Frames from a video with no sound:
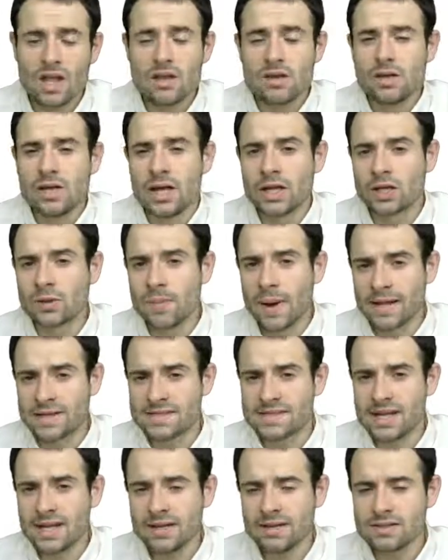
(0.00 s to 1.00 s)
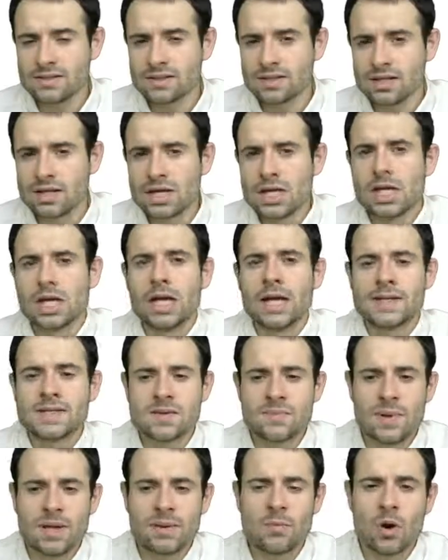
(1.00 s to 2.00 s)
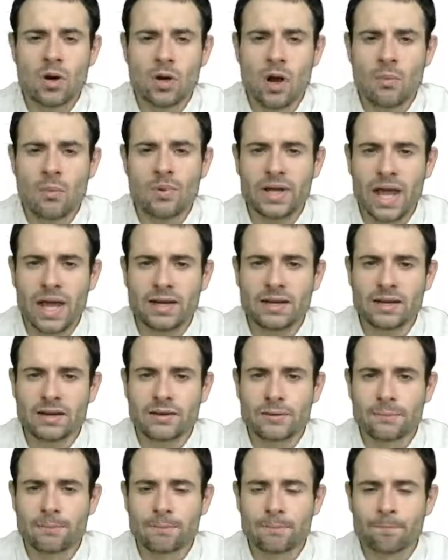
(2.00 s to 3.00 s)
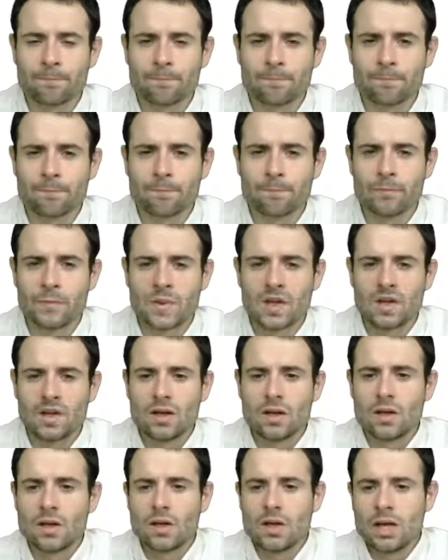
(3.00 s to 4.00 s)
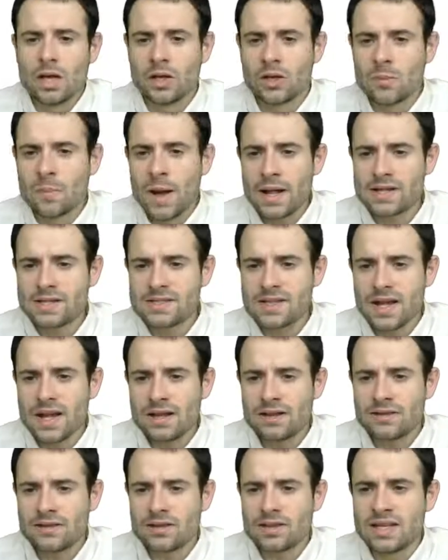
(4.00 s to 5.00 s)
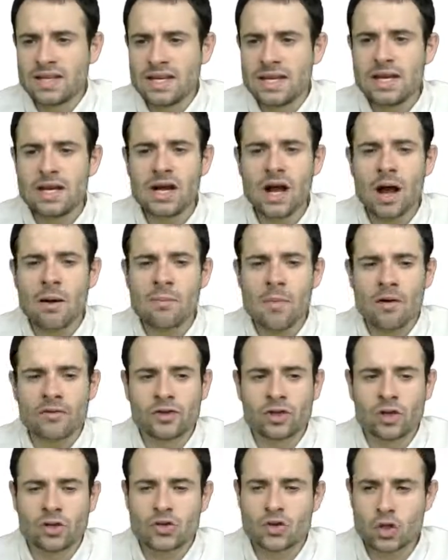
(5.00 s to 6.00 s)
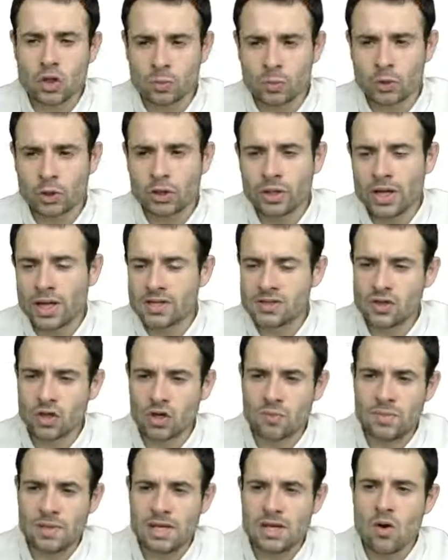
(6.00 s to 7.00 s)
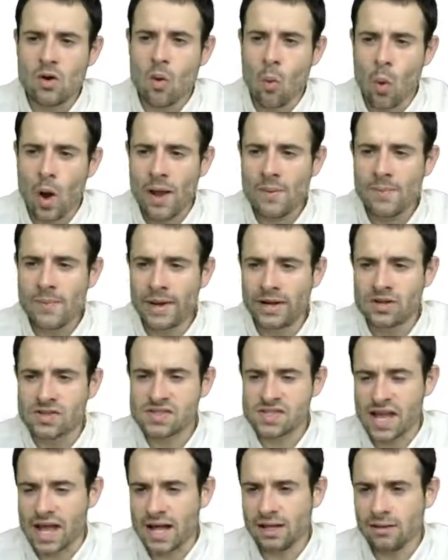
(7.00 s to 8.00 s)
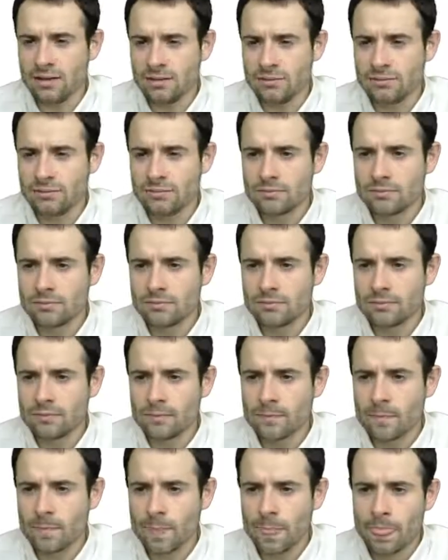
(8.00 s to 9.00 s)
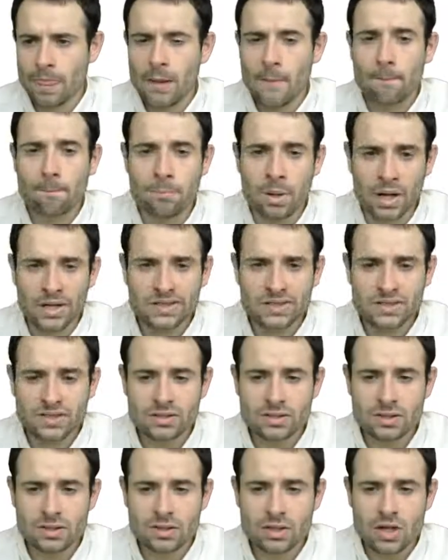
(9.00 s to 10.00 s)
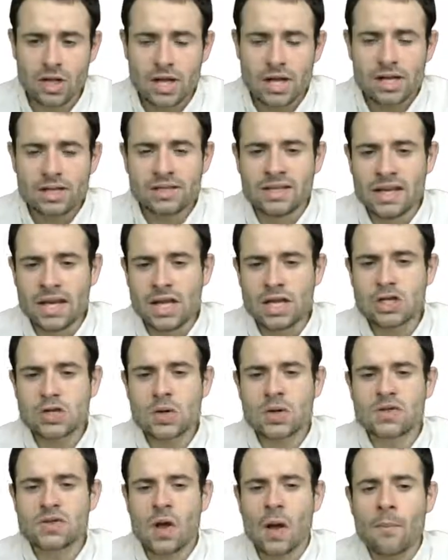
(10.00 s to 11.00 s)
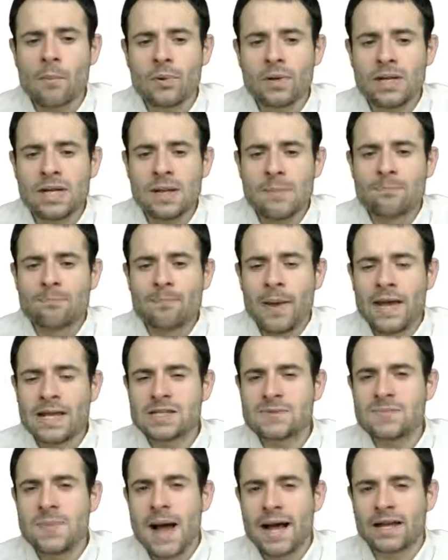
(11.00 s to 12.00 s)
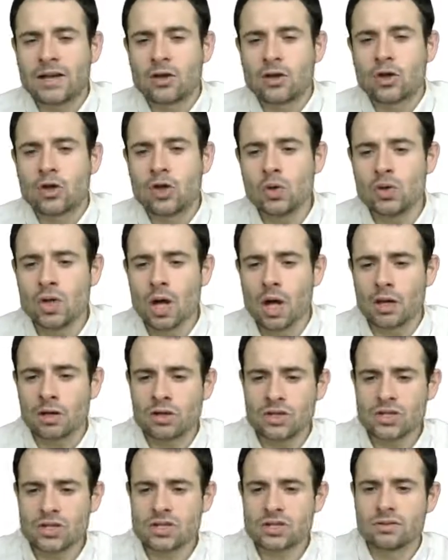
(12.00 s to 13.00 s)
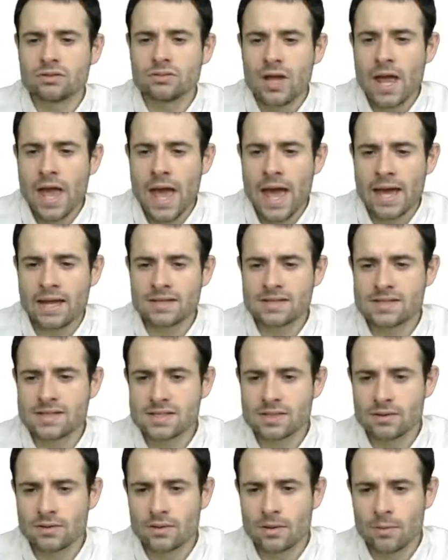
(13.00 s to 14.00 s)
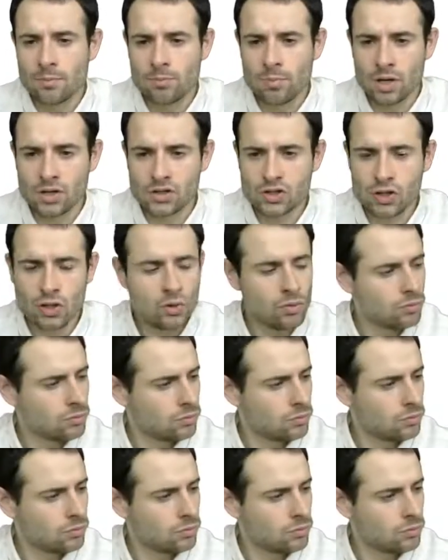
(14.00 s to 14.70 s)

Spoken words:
In the bad state, it's a bit more complicated. In the bad state, the income of the consumer is going to be Y minus L, but the insurance company pays back Q dollars, hence plus Q,